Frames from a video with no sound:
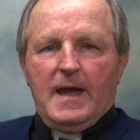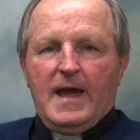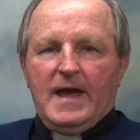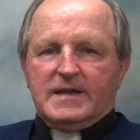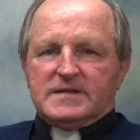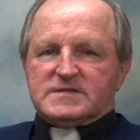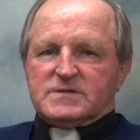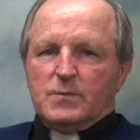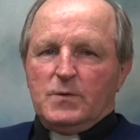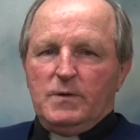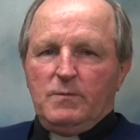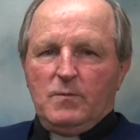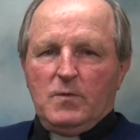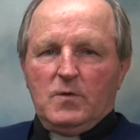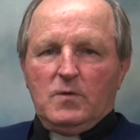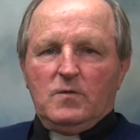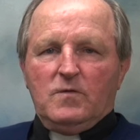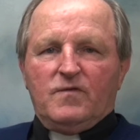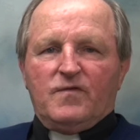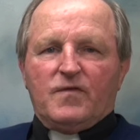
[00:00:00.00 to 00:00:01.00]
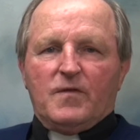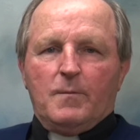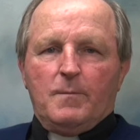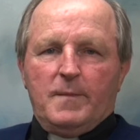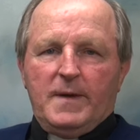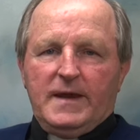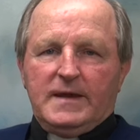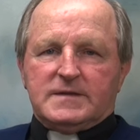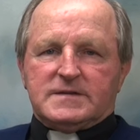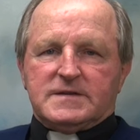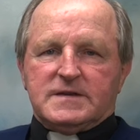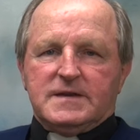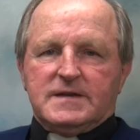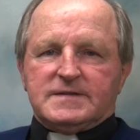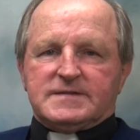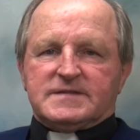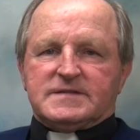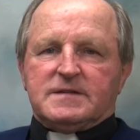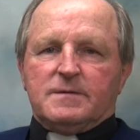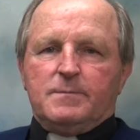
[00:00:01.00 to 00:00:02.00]
As we move from
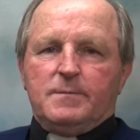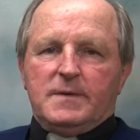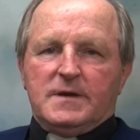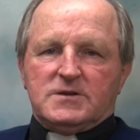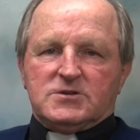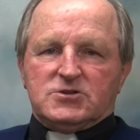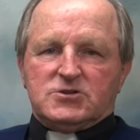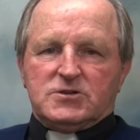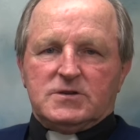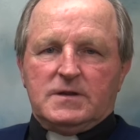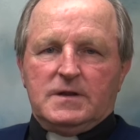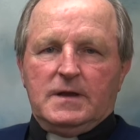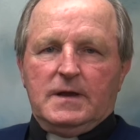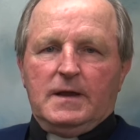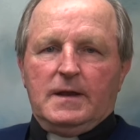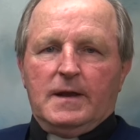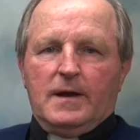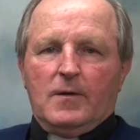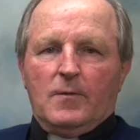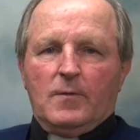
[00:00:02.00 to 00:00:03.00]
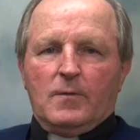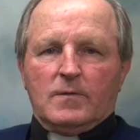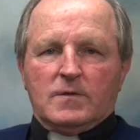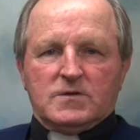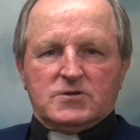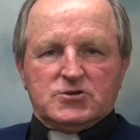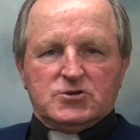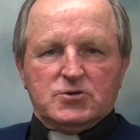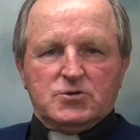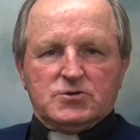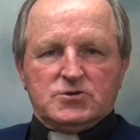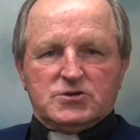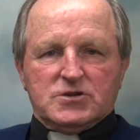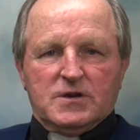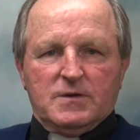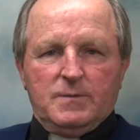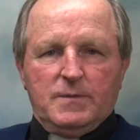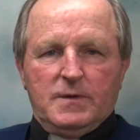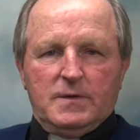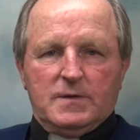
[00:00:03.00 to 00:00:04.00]
maintenance to mission in our
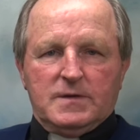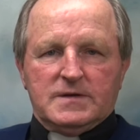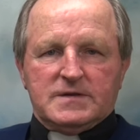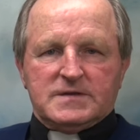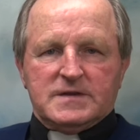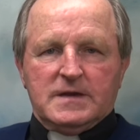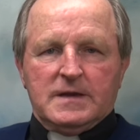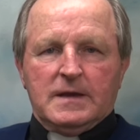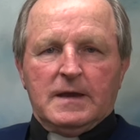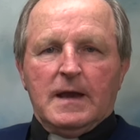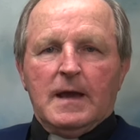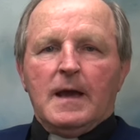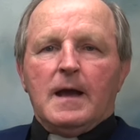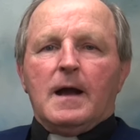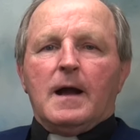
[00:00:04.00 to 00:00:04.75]
church community,